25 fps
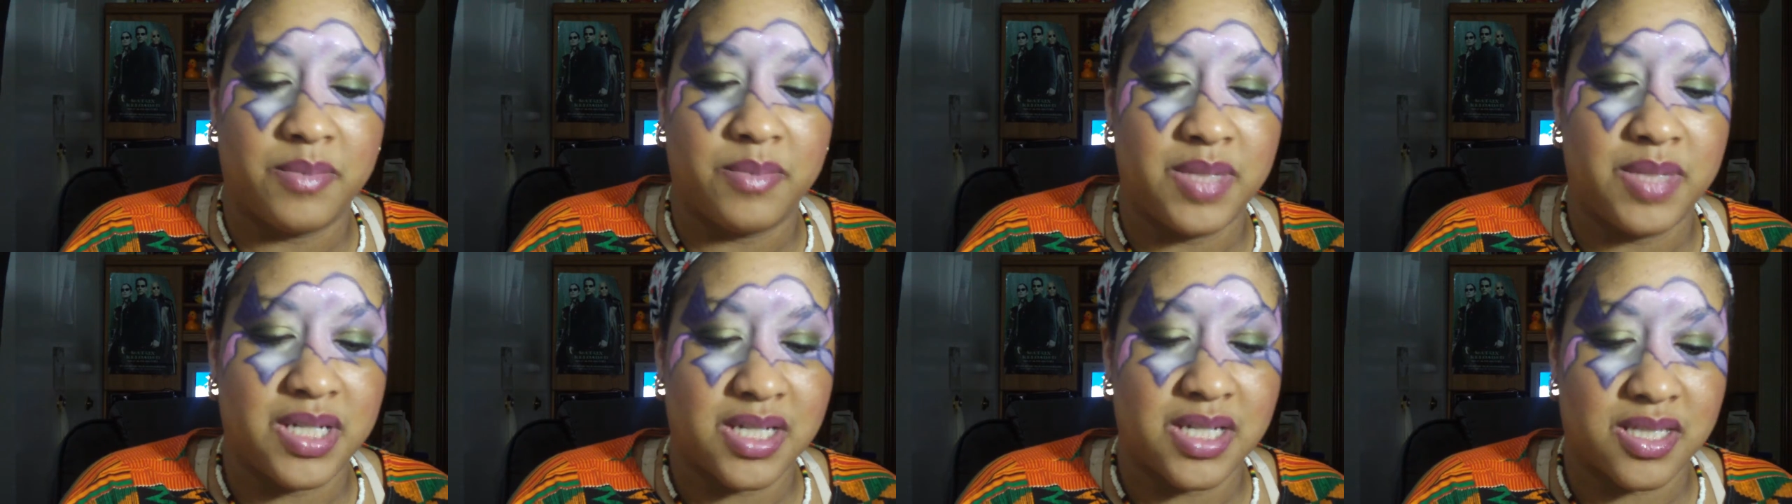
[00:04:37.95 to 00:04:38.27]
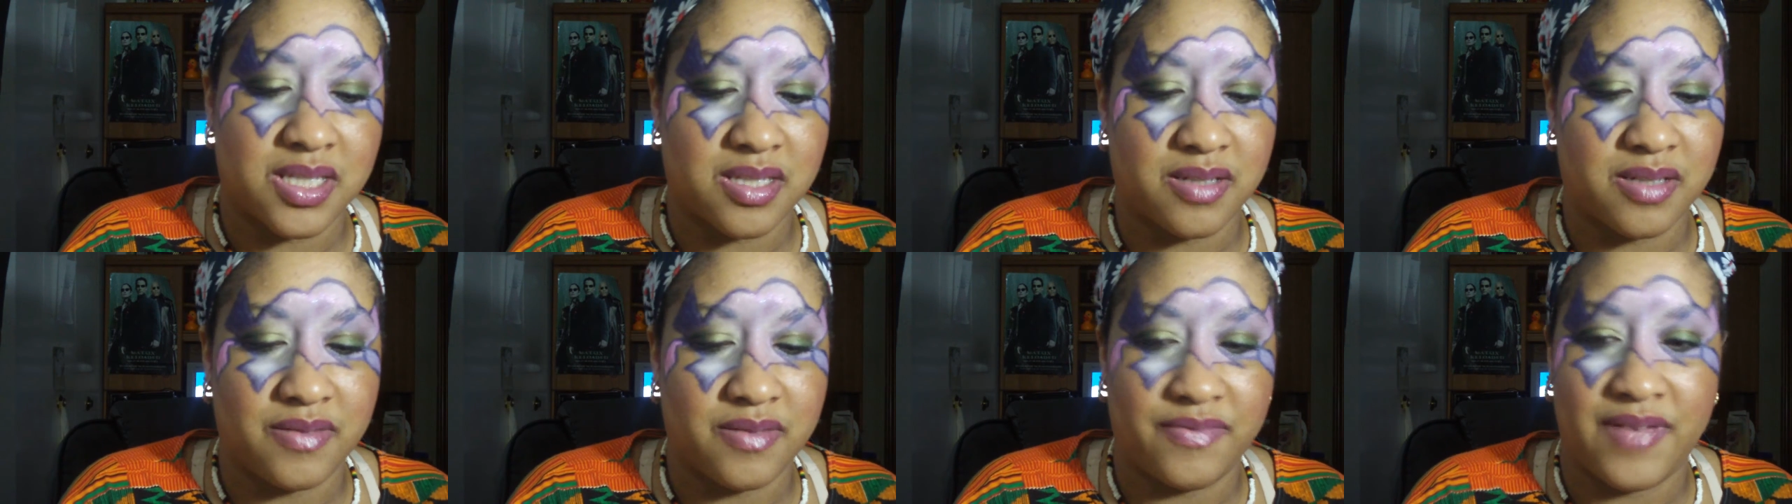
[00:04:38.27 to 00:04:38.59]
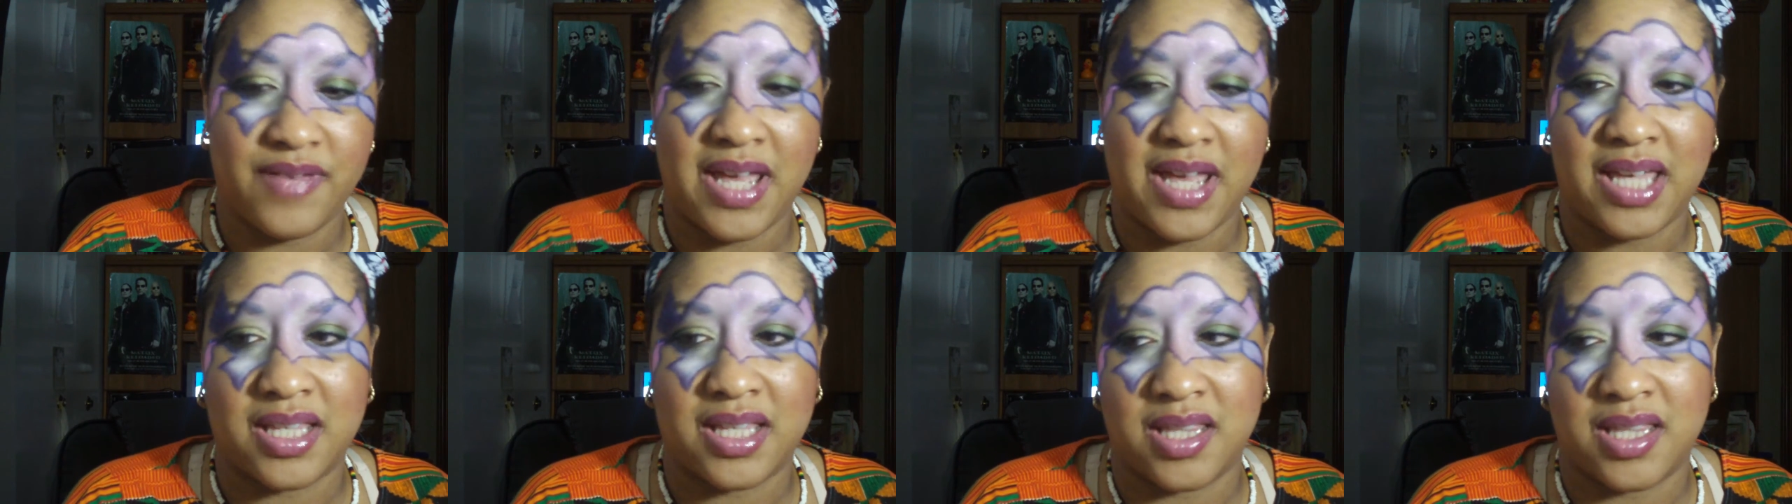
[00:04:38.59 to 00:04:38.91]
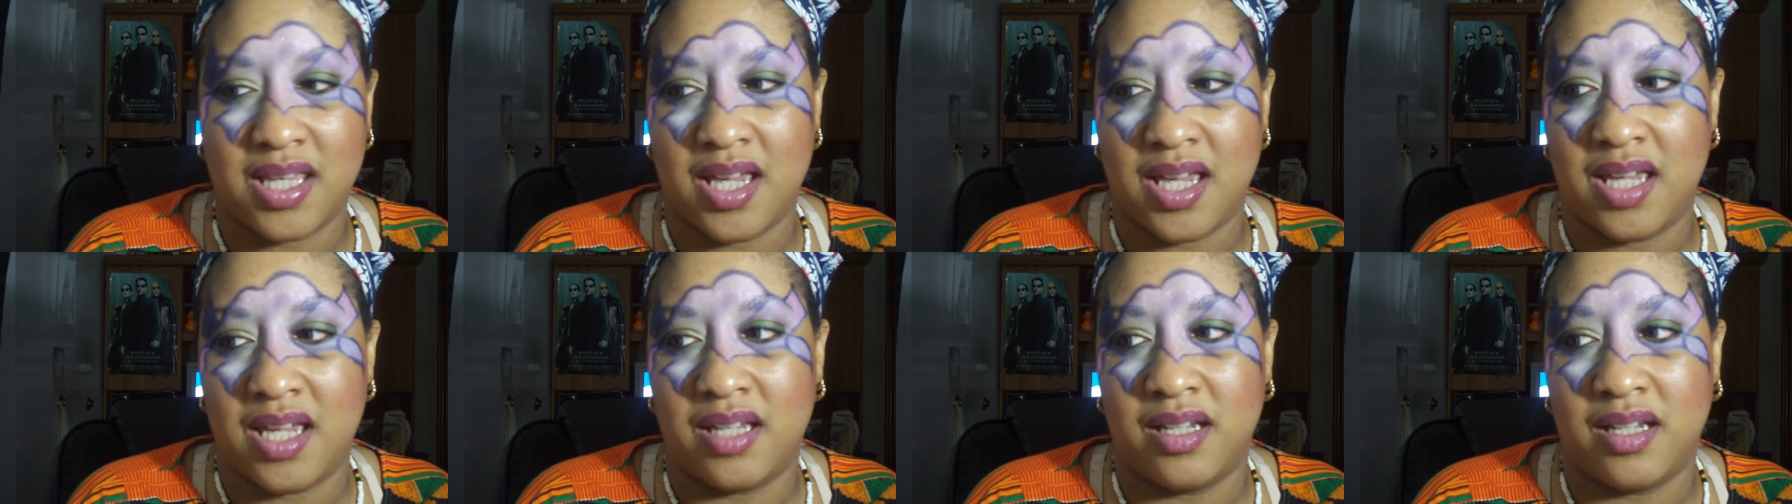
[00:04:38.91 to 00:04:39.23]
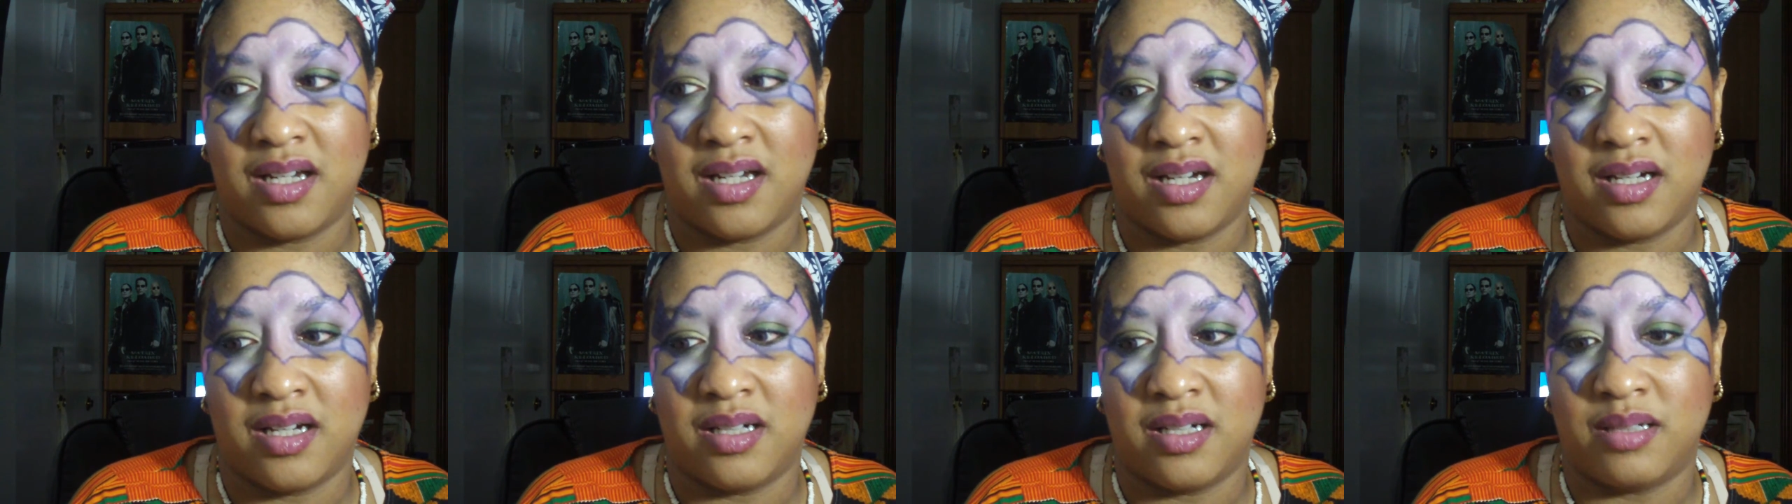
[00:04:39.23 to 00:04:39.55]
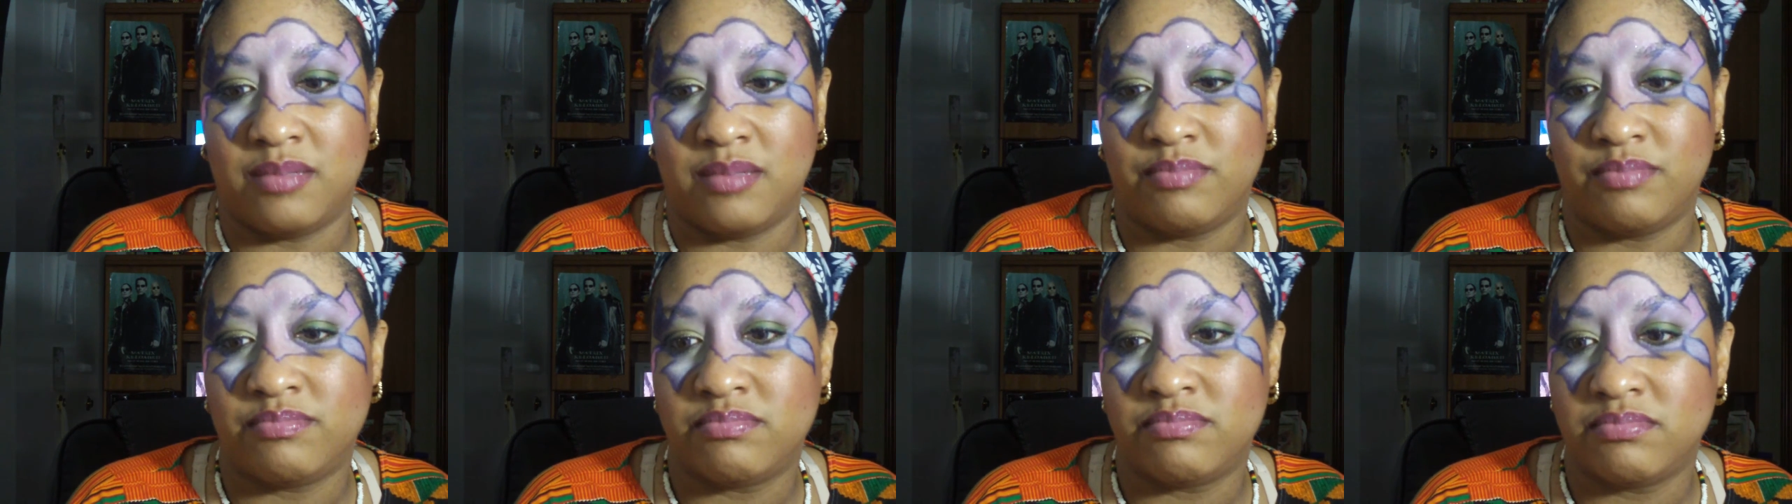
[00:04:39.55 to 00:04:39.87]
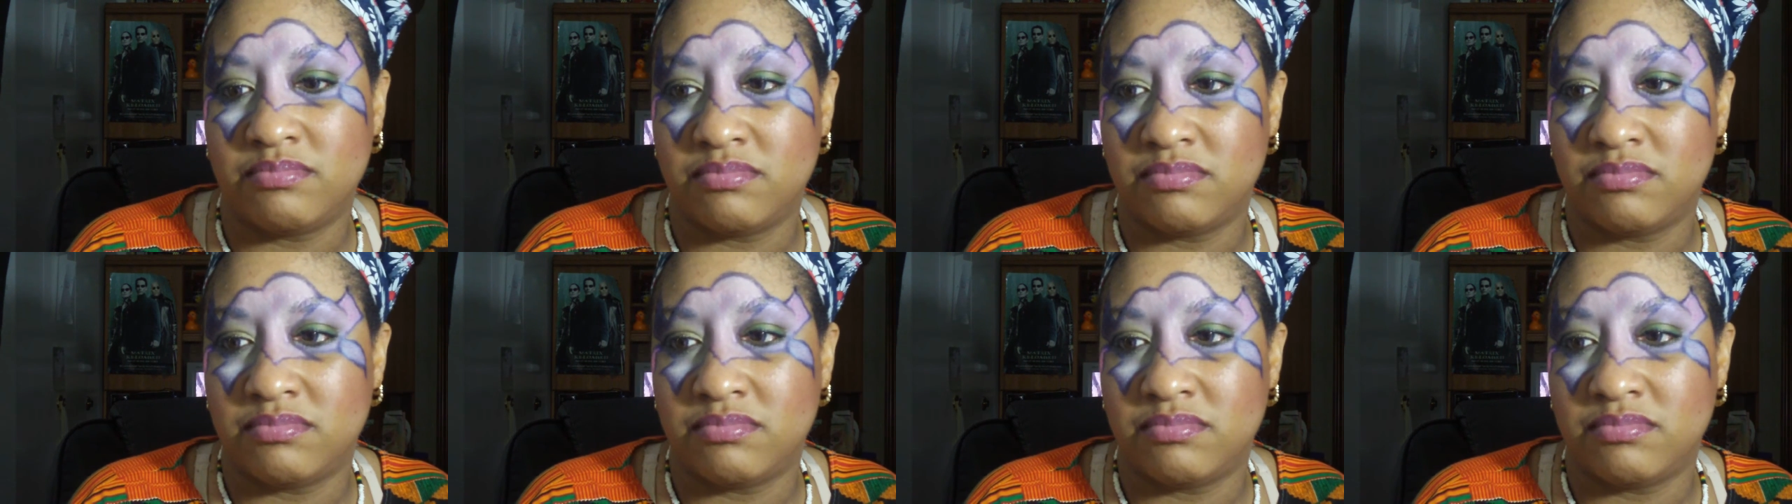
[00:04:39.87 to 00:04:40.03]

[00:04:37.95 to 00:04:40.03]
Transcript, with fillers: because of the fact that um,